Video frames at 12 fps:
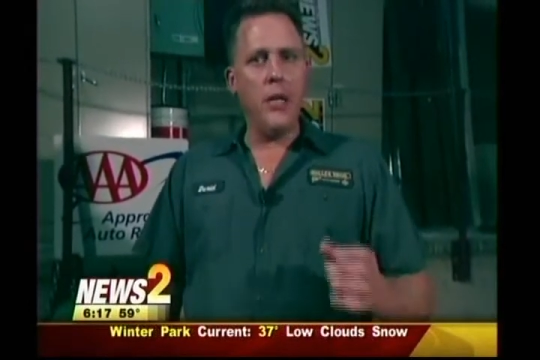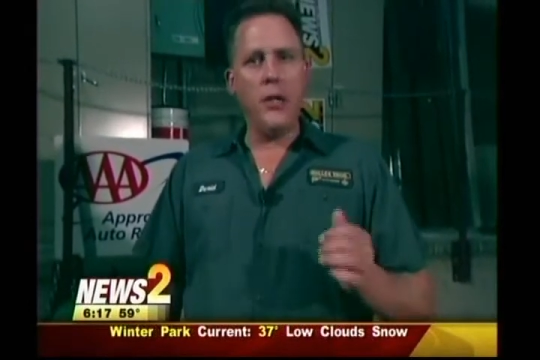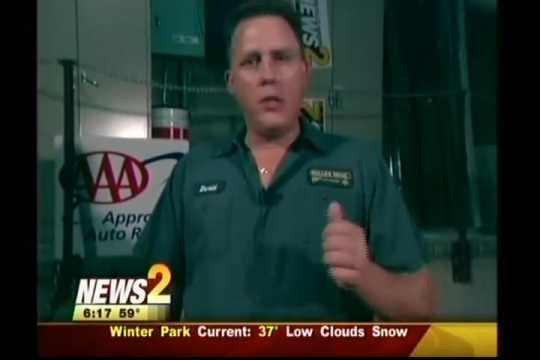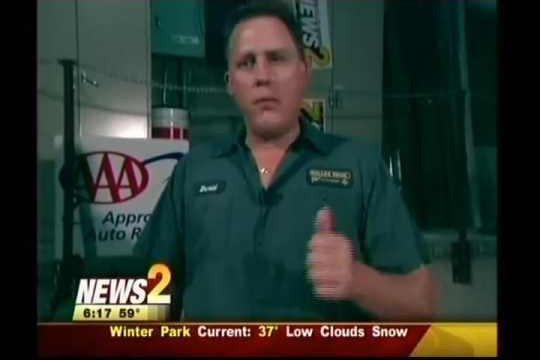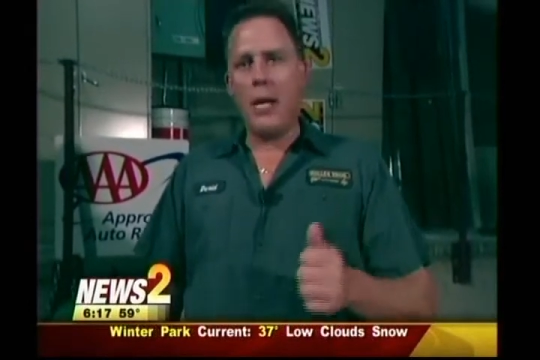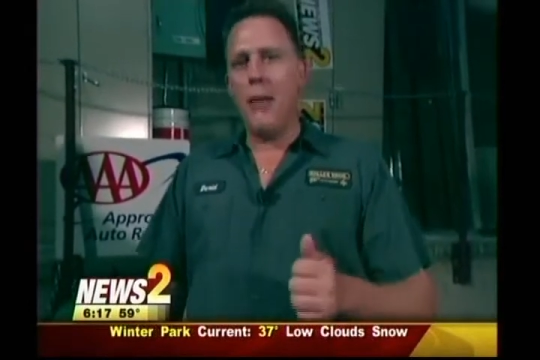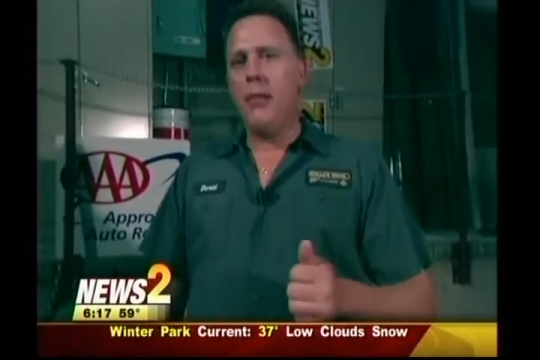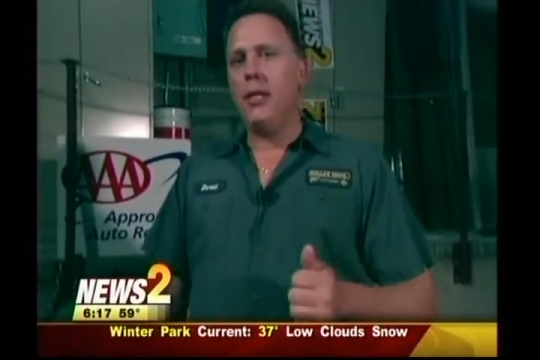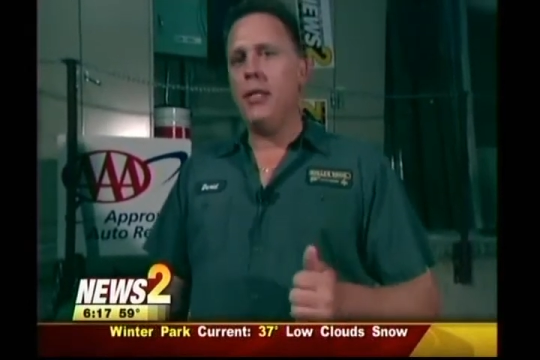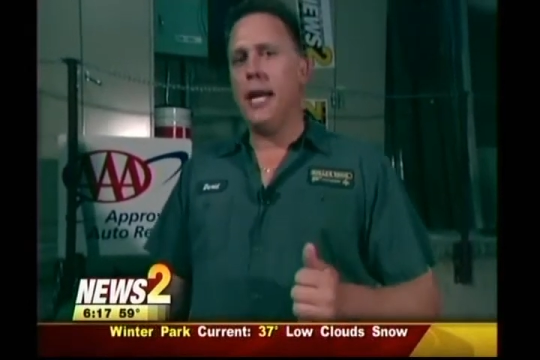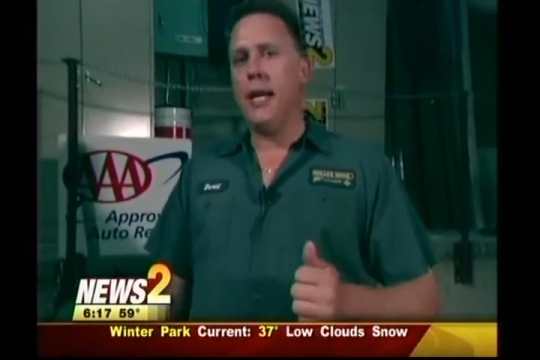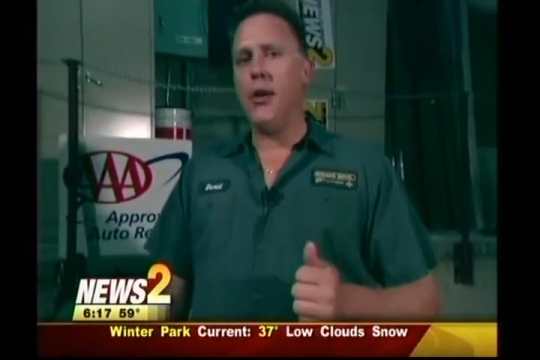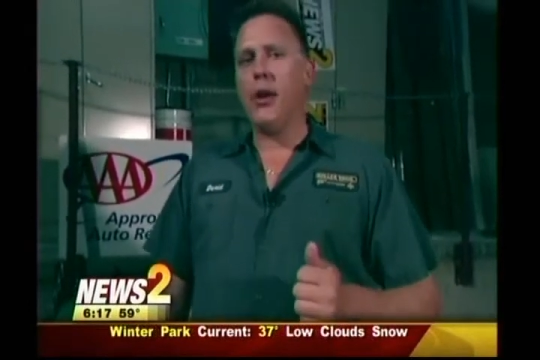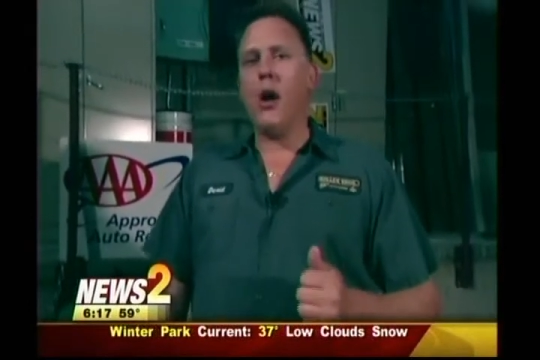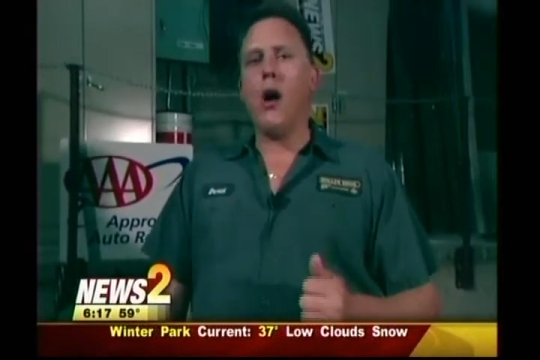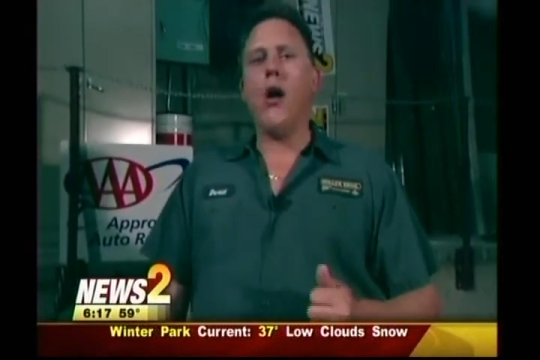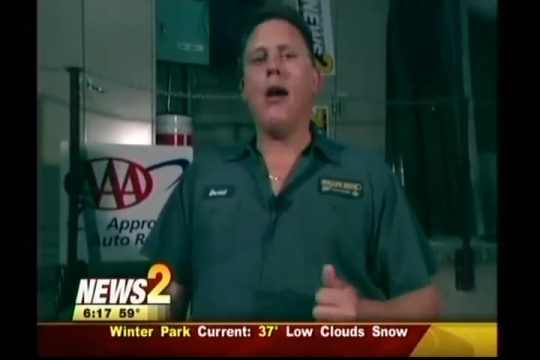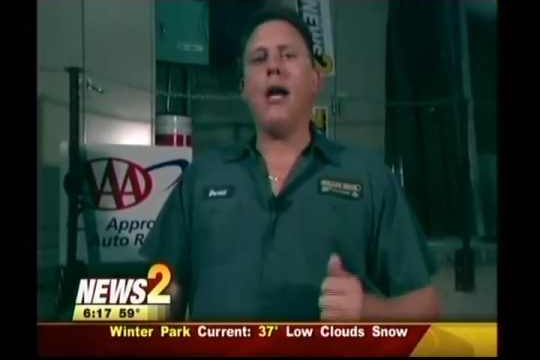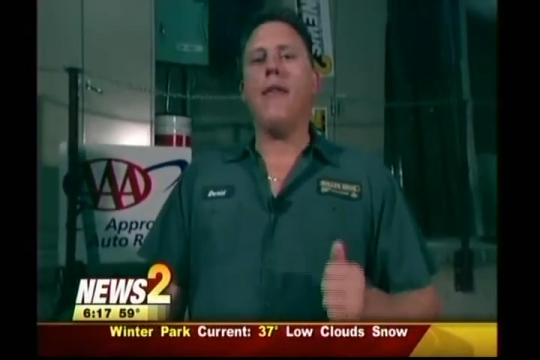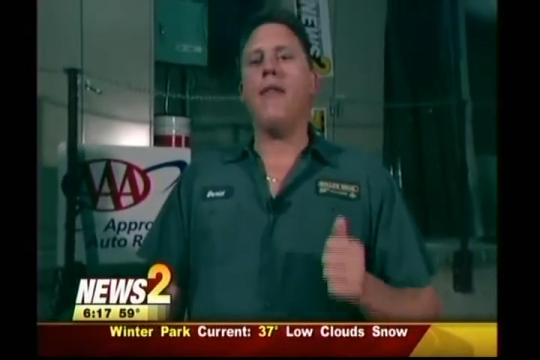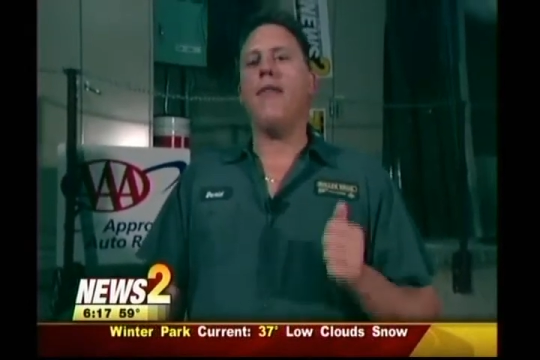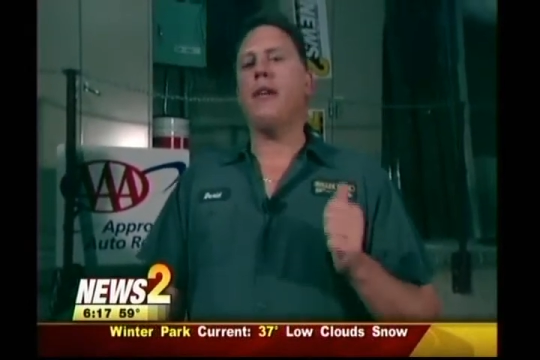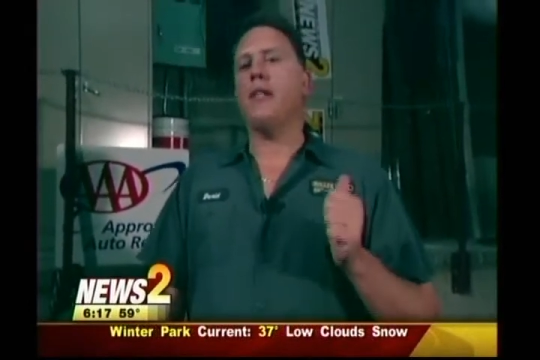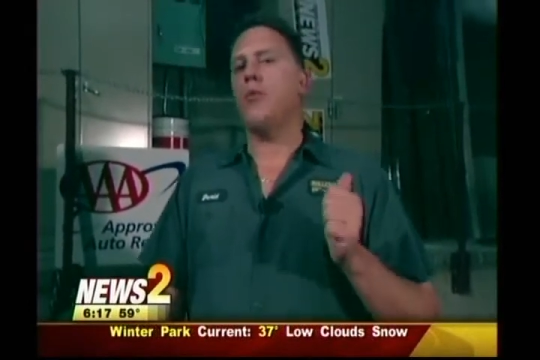You should be able to take your car and have
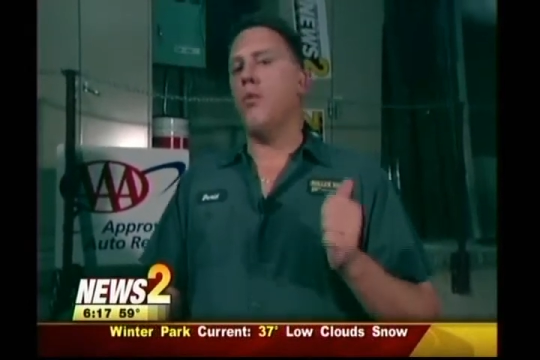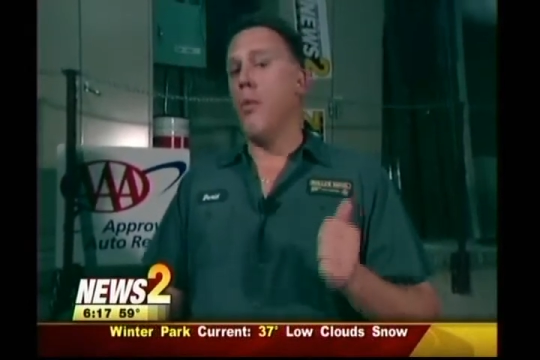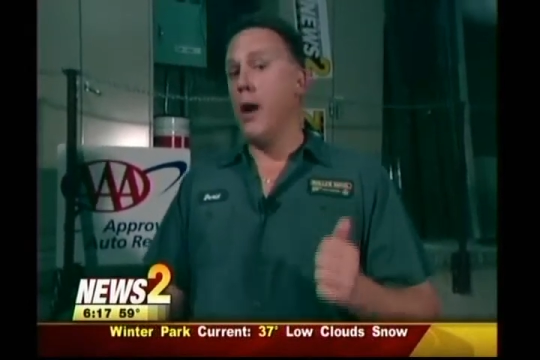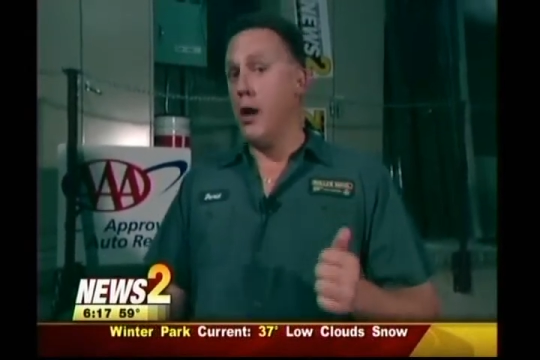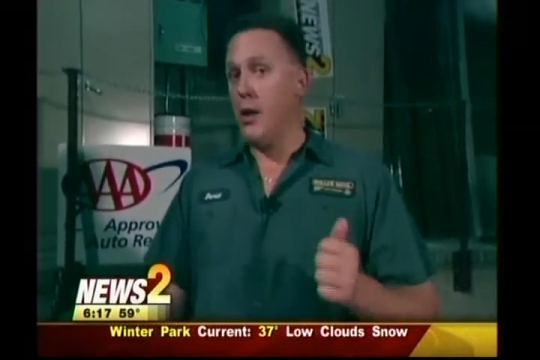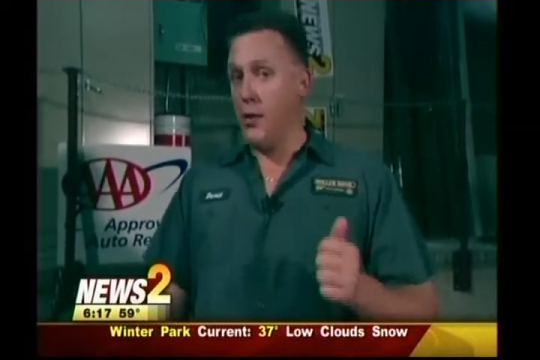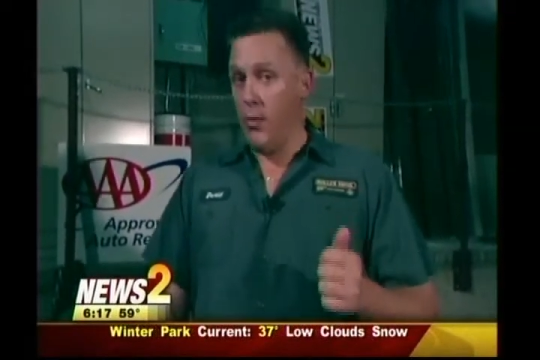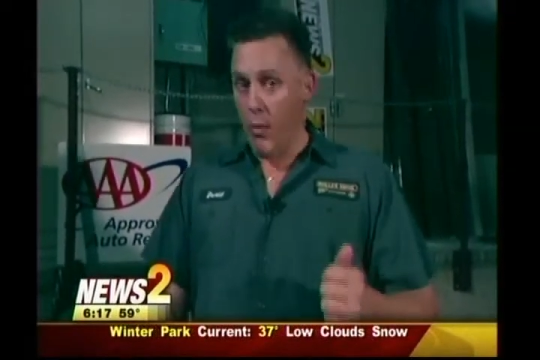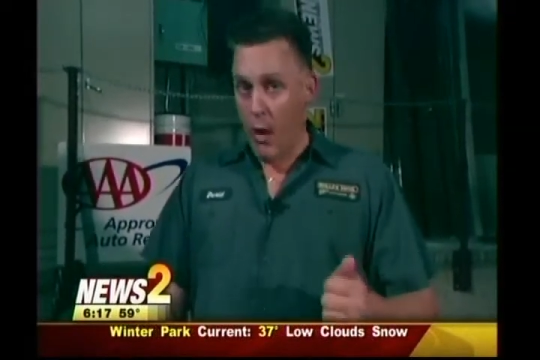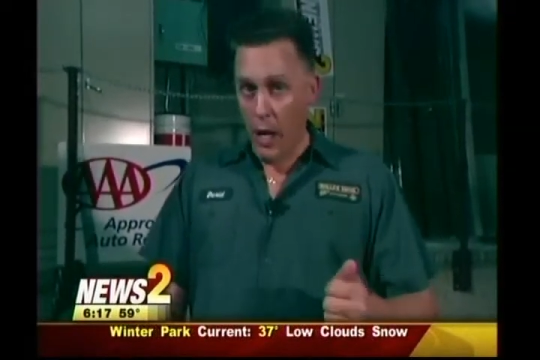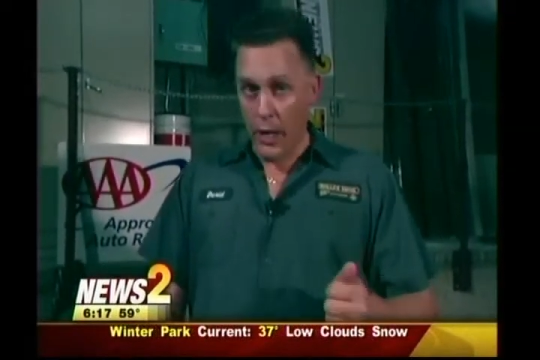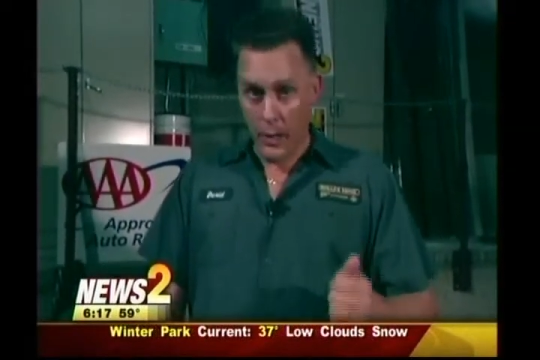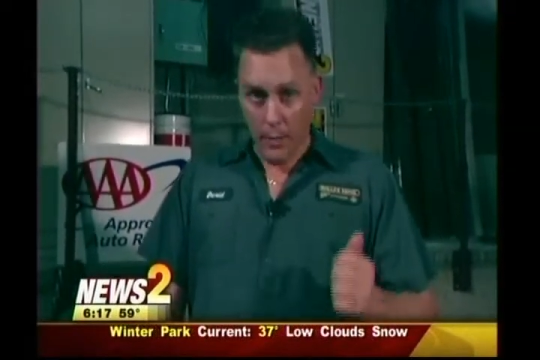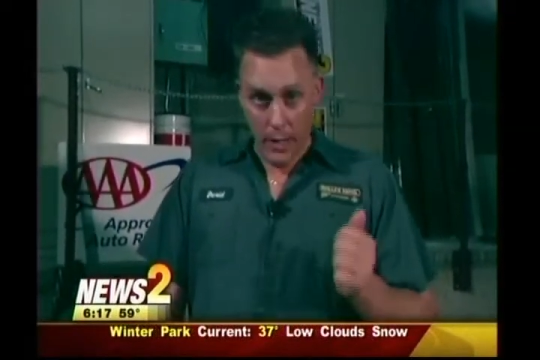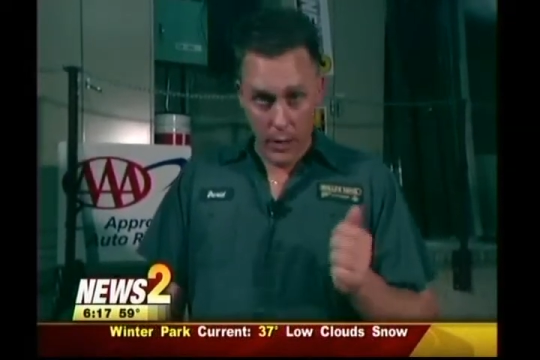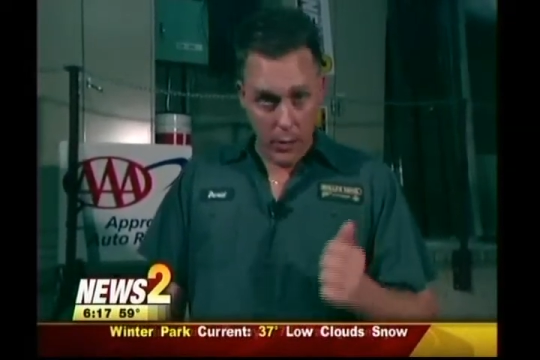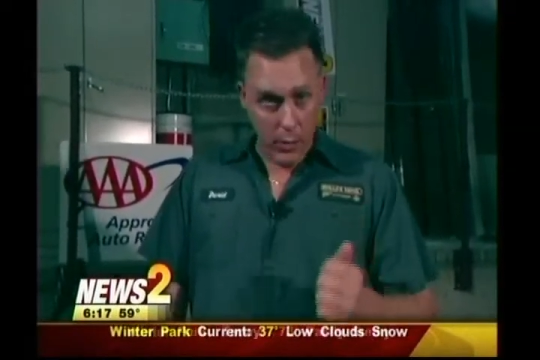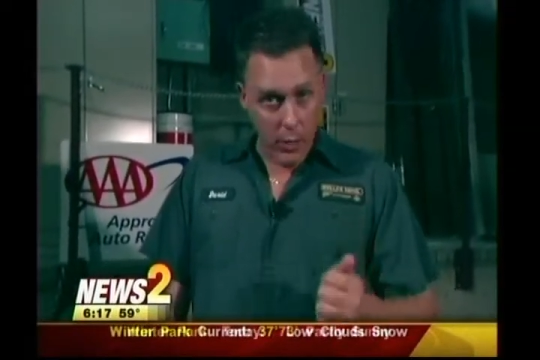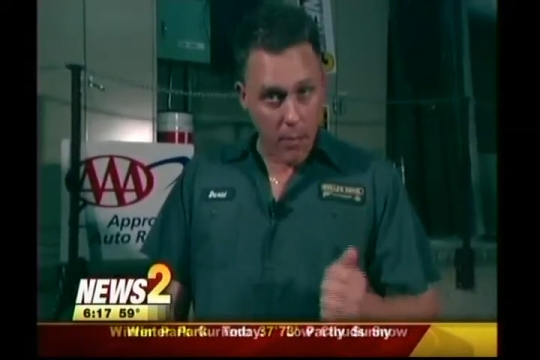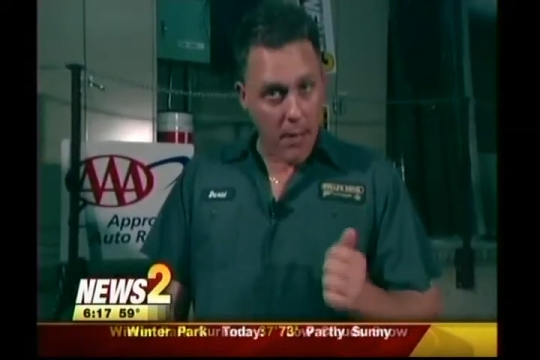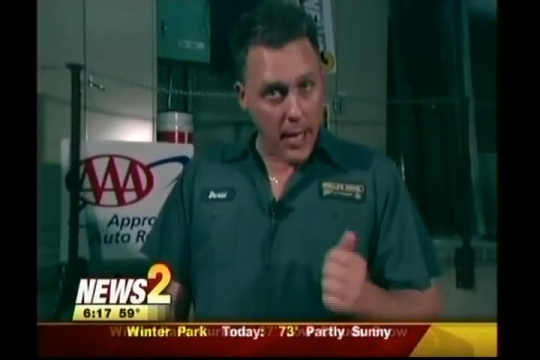it fixed where you want, especially when